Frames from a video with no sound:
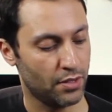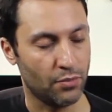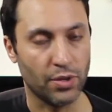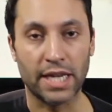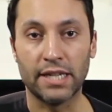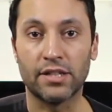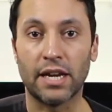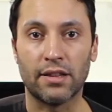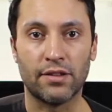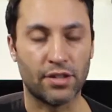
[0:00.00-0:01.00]
we get
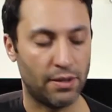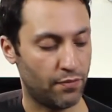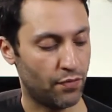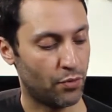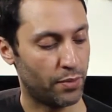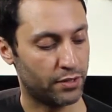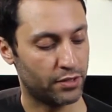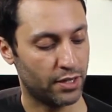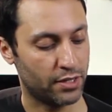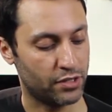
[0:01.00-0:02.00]
exactly the same formula.
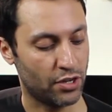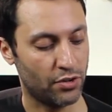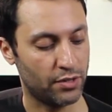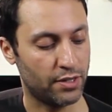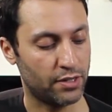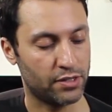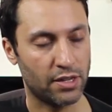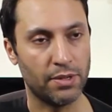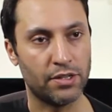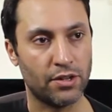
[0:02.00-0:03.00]
So you get a tone and then a
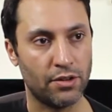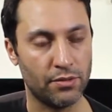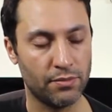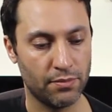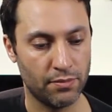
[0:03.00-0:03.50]
semitone.